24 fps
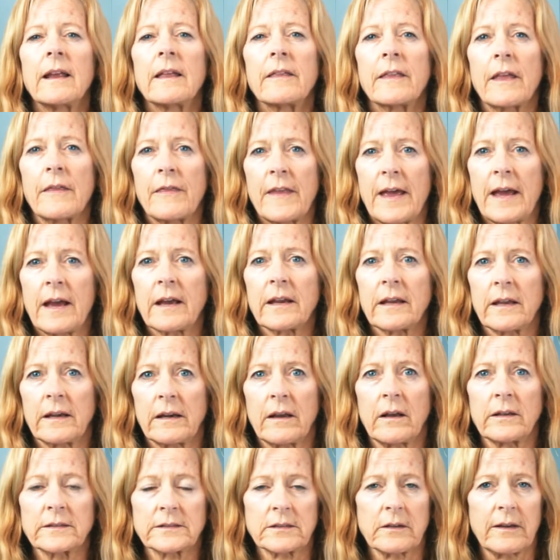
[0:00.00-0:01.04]
then that can
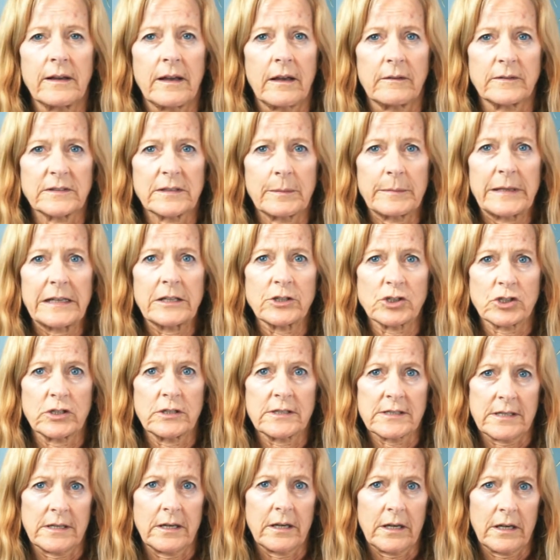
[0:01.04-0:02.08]
also have some
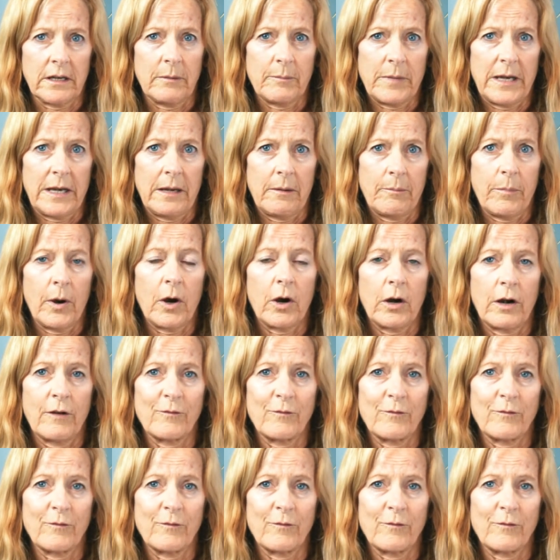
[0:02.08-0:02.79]
issues and it can be part